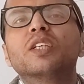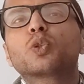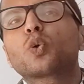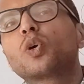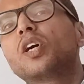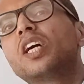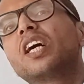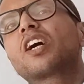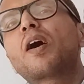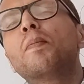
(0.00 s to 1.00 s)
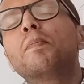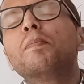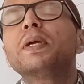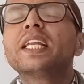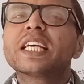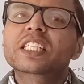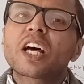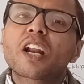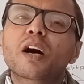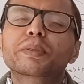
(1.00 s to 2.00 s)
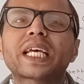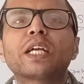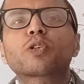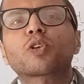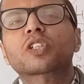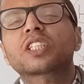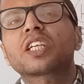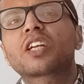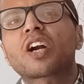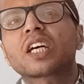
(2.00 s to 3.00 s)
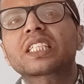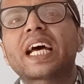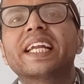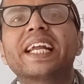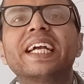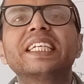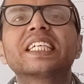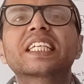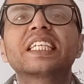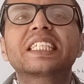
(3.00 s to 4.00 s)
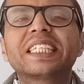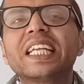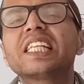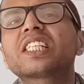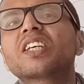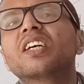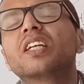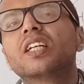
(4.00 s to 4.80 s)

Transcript: So combination of cytotoxic drugs and radiation kills